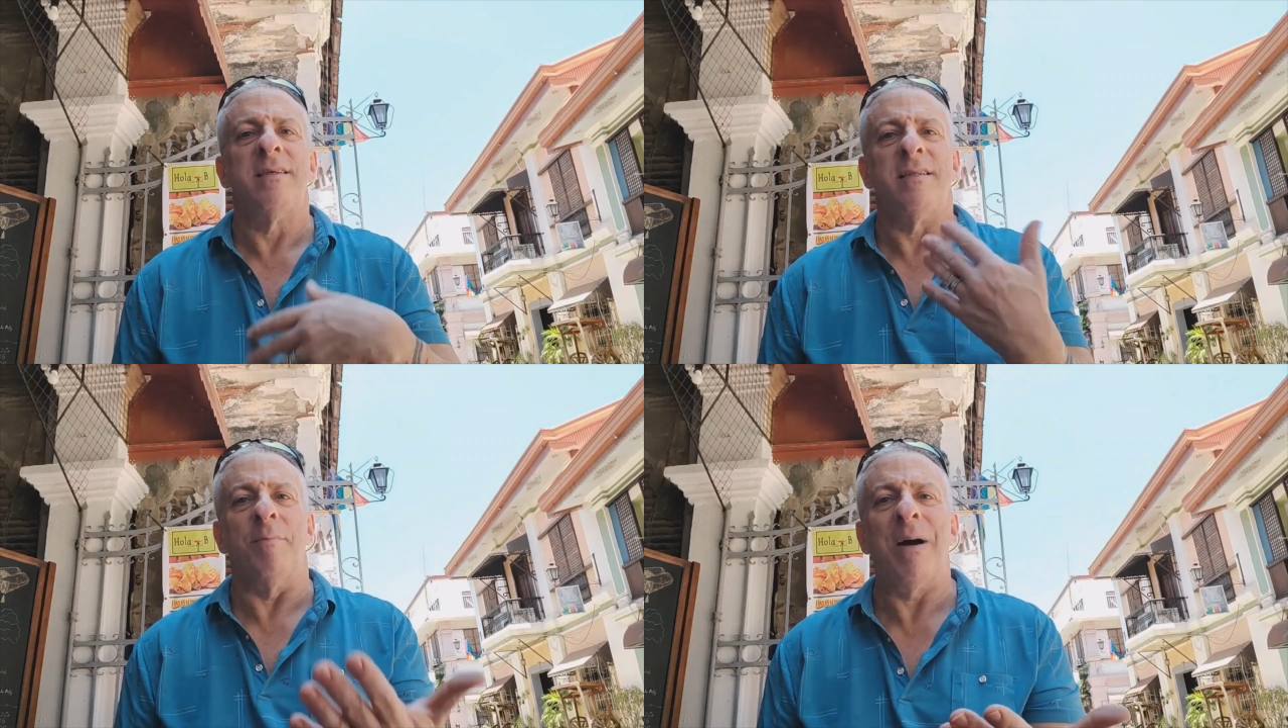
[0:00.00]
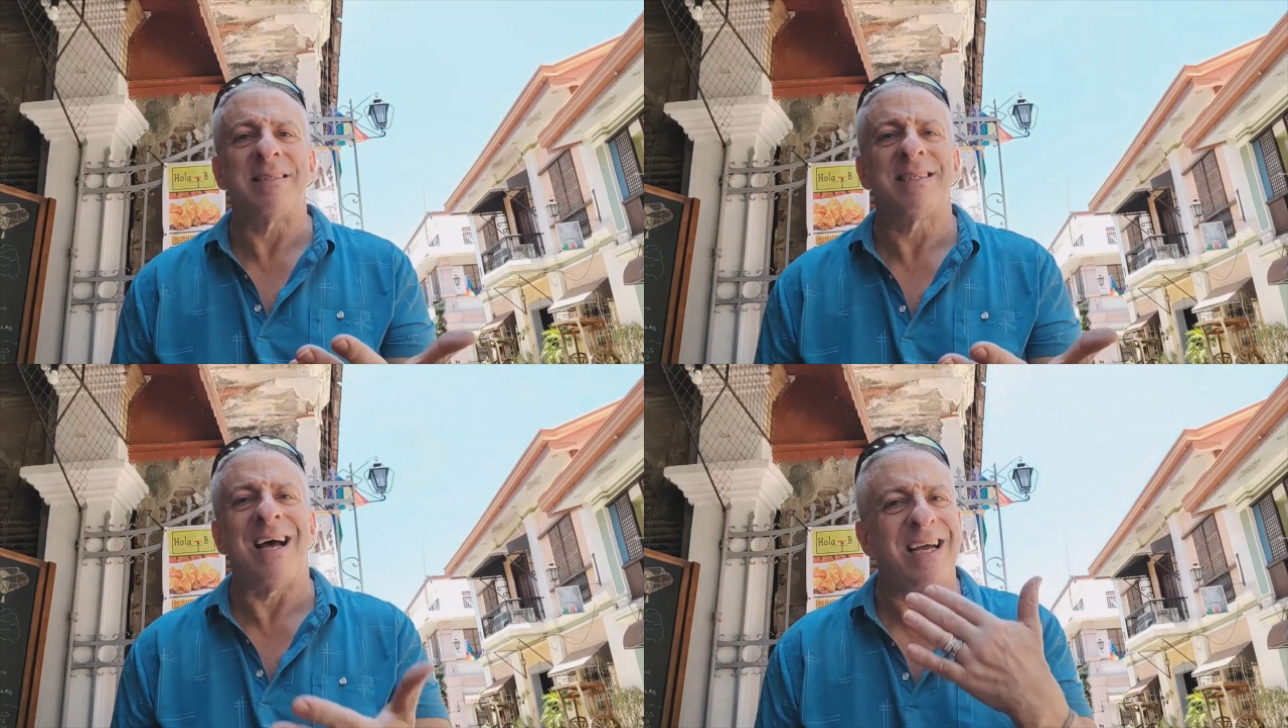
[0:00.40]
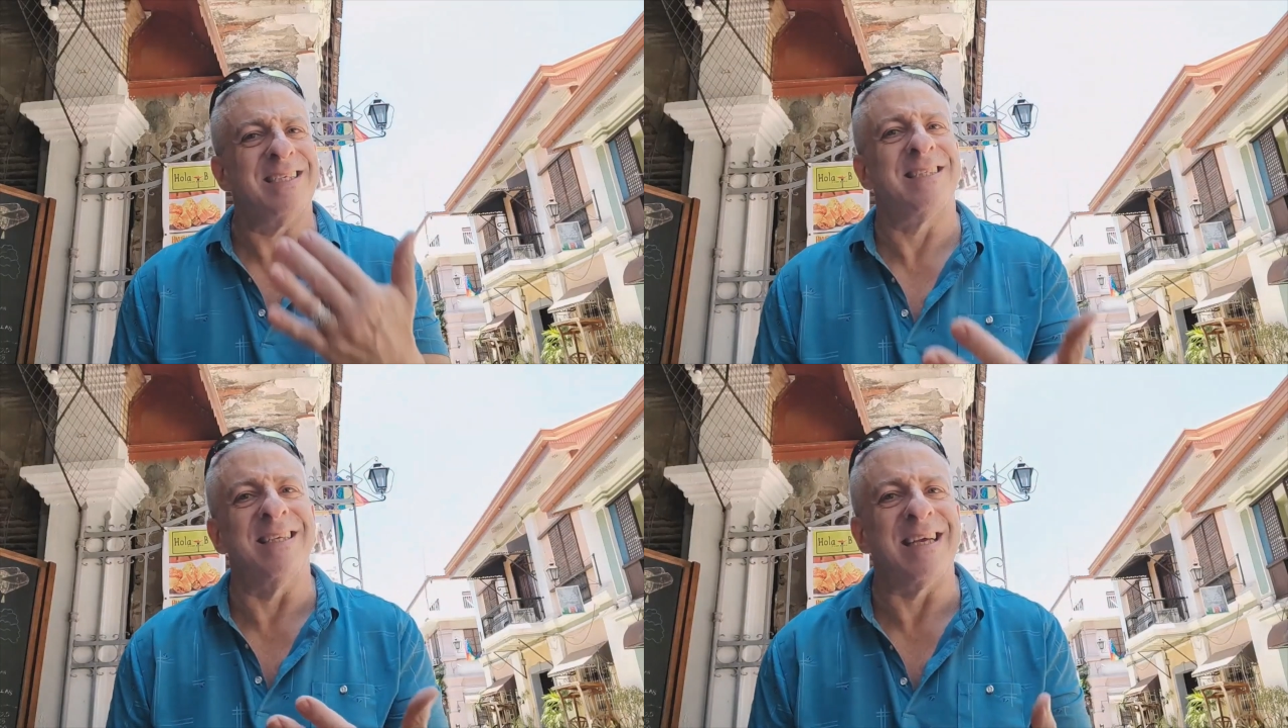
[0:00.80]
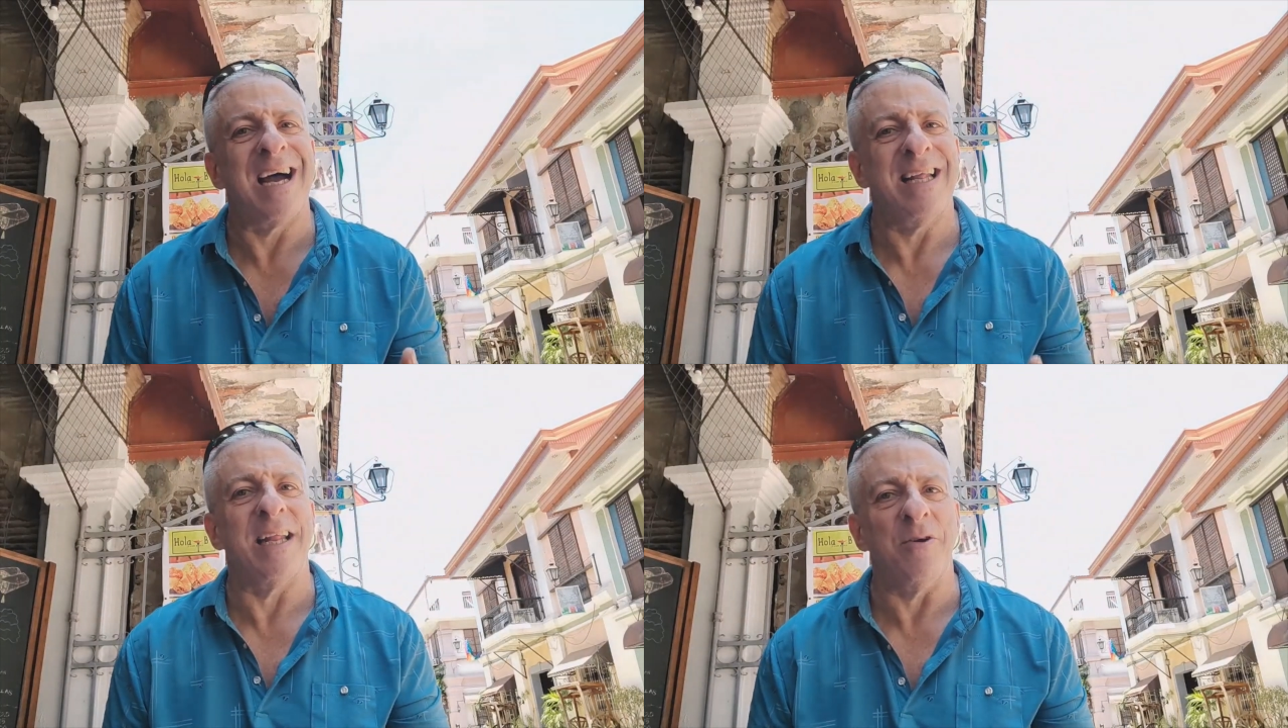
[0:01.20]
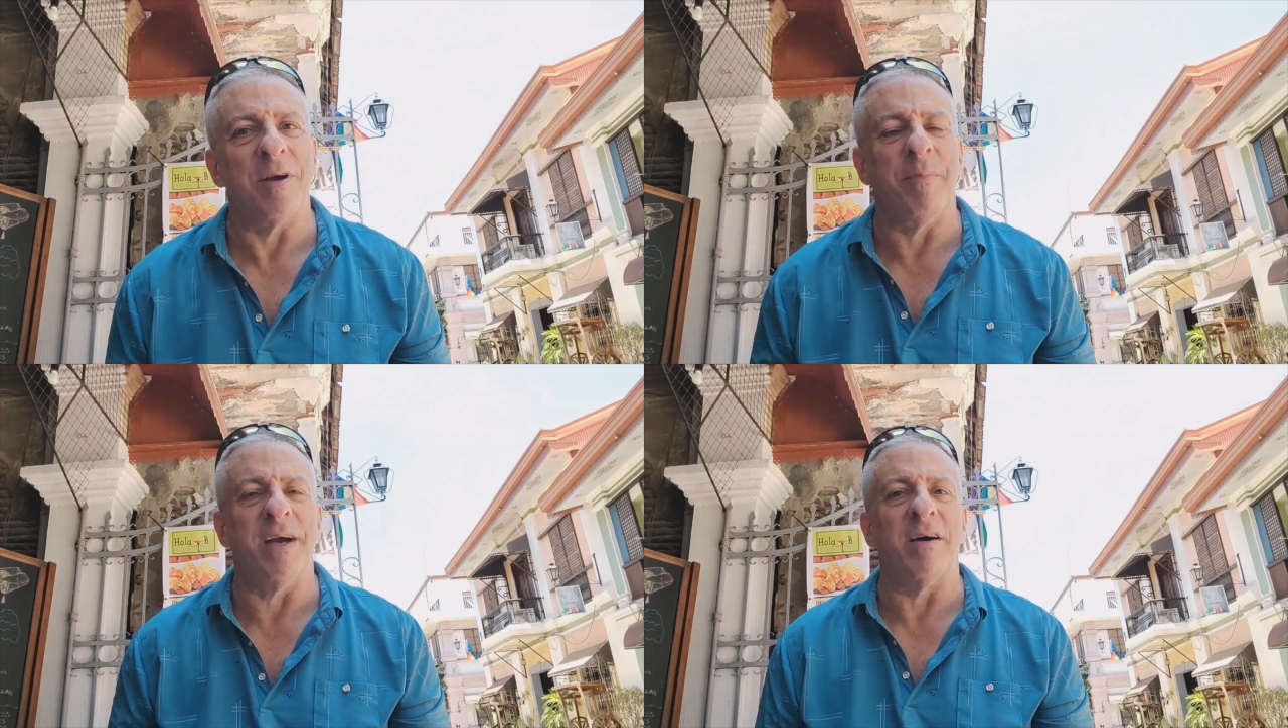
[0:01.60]
the best diet is the diet that you
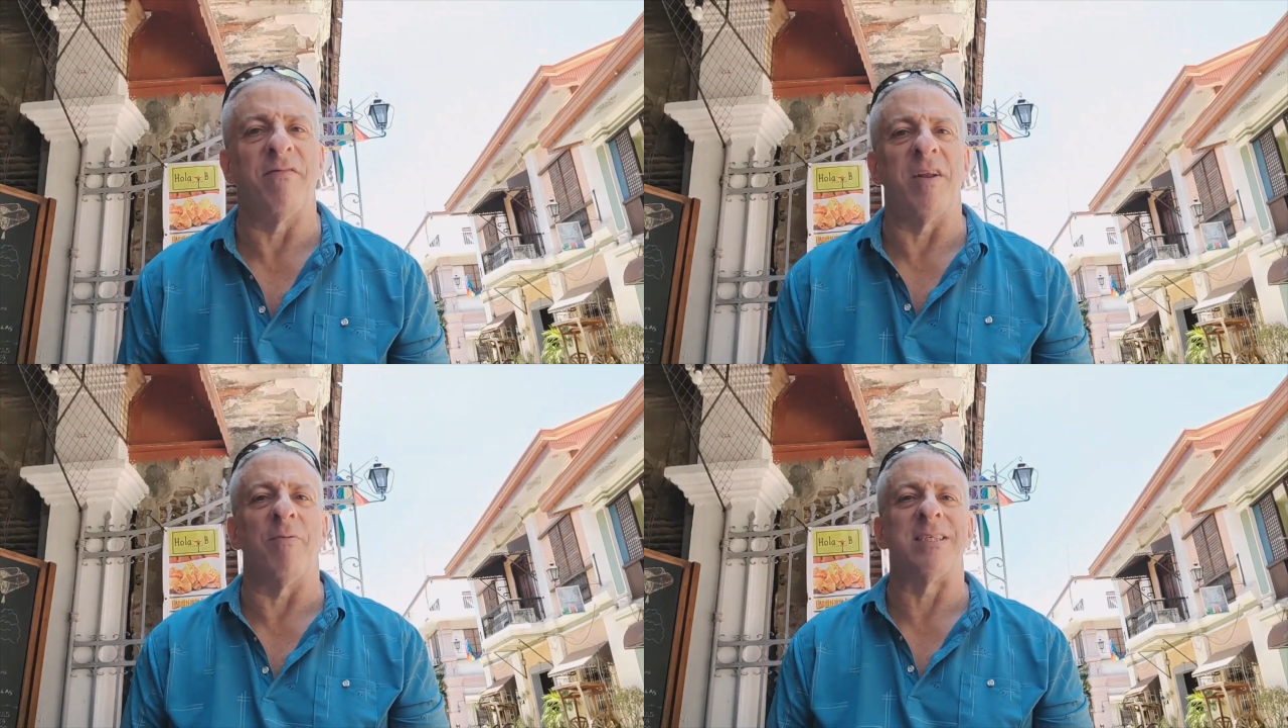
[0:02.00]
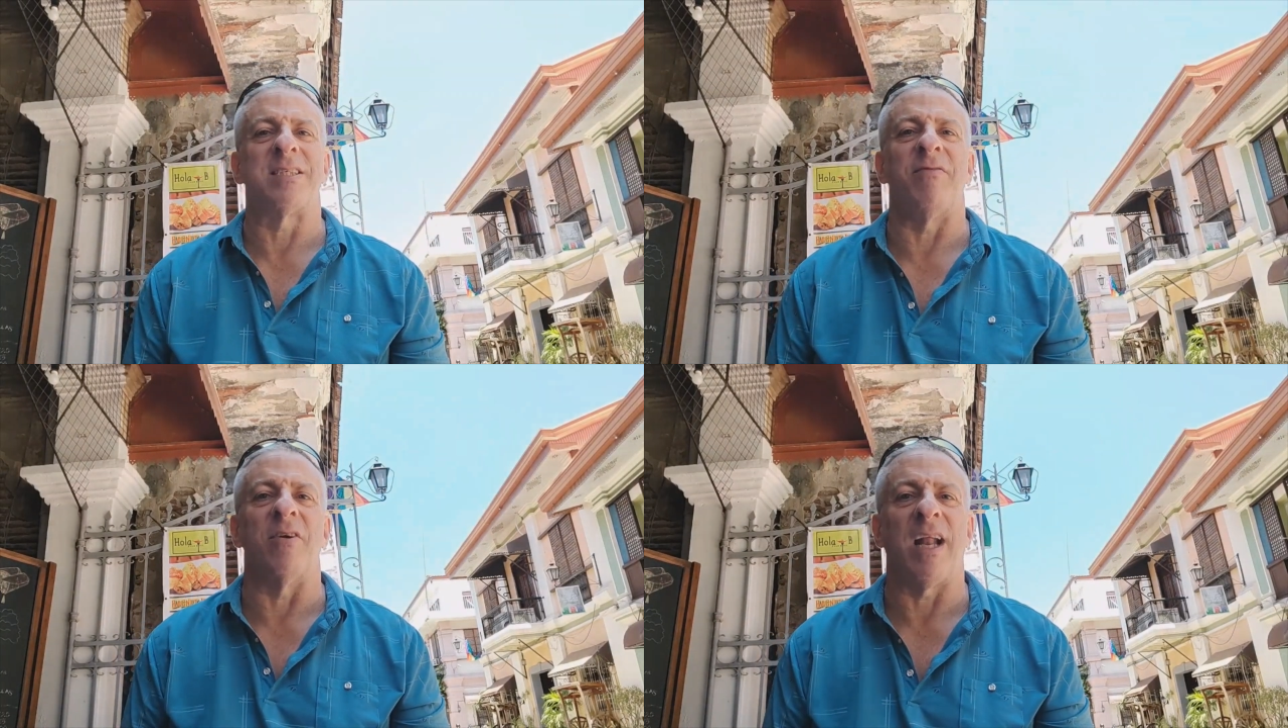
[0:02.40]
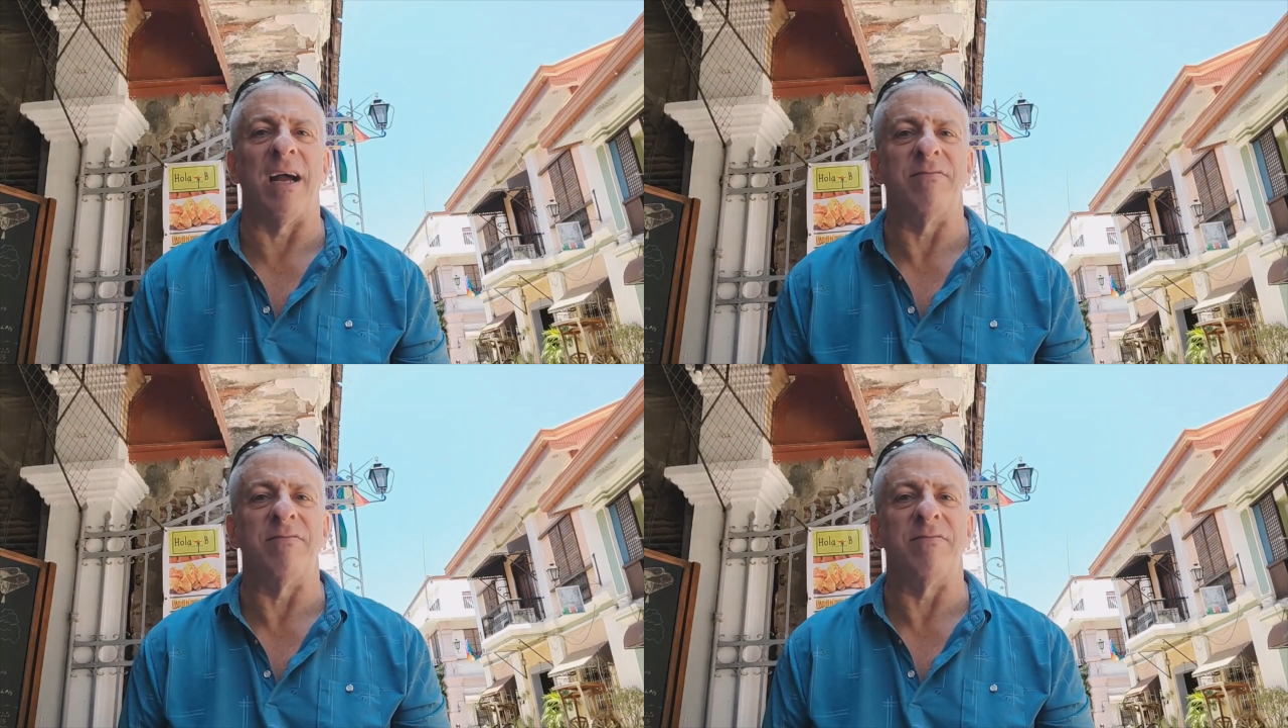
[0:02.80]
can be on for the rest of your life.